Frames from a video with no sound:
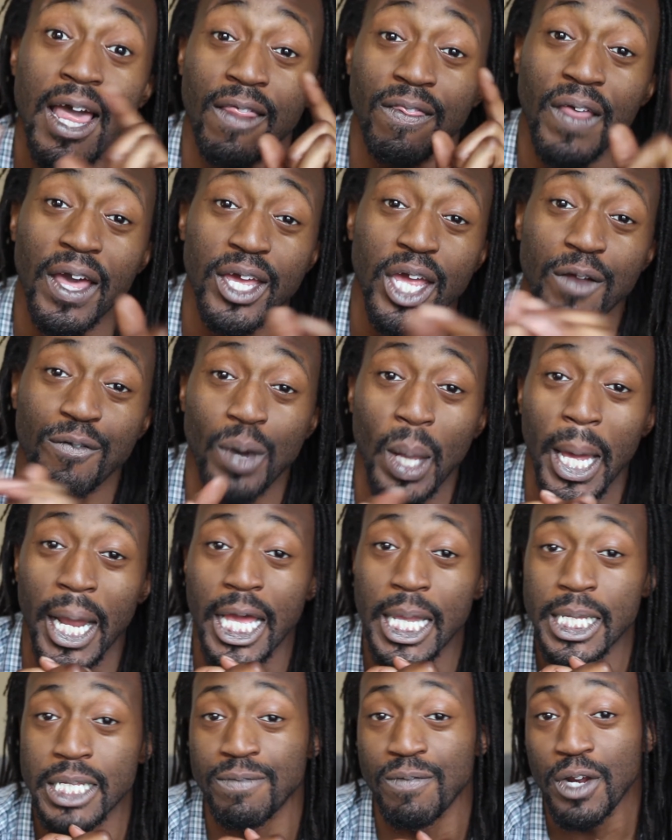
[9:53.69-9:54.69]
thank you for
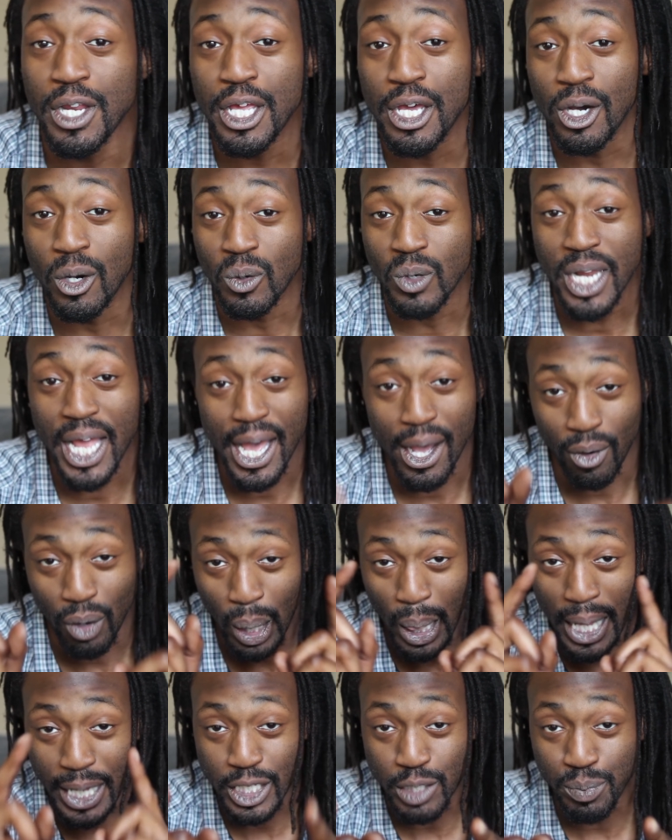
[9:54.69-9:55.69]
liking this video.
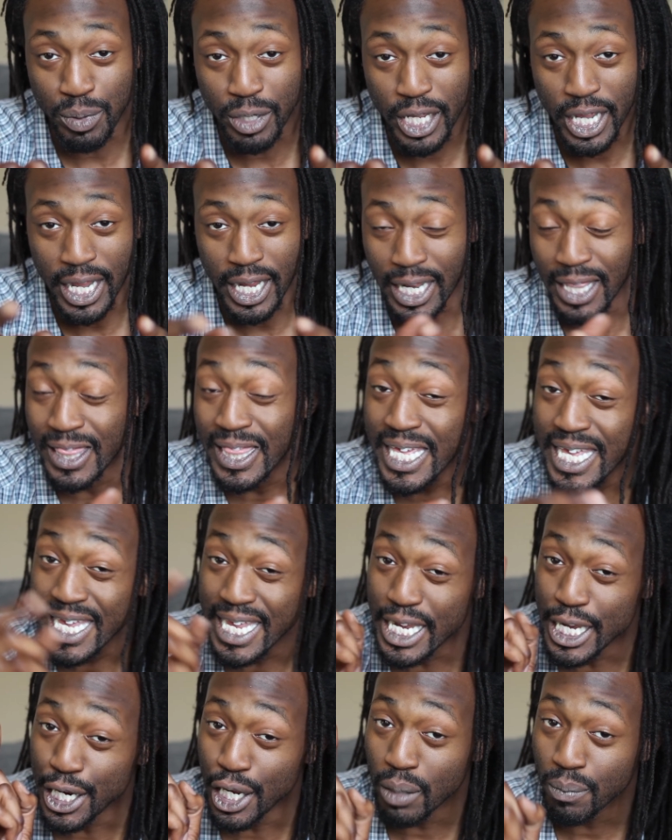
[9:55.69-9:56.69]
Now let's begin.
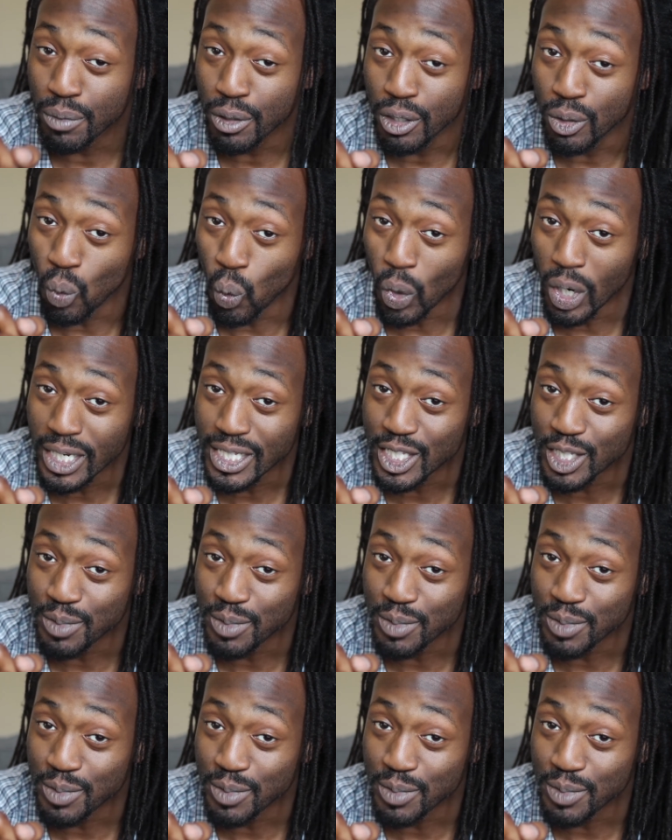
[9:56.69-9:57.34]
The number 1